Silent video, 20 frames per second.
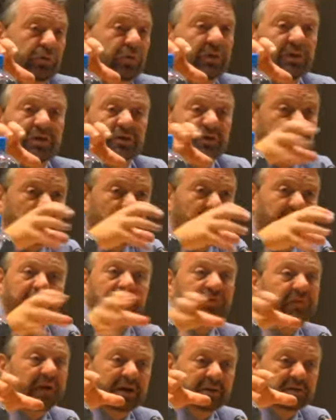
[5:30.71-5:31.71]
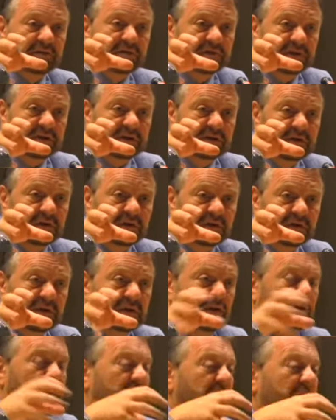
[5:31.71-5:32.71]
do this very effectively.
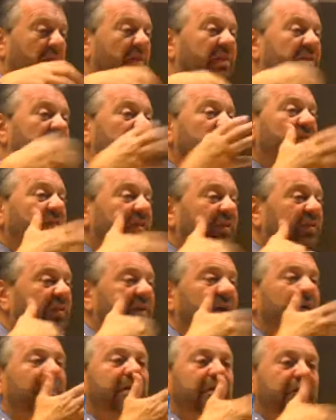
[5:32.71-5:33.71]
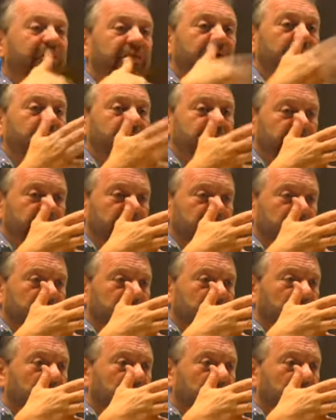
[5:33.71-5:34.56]
This is their insertion.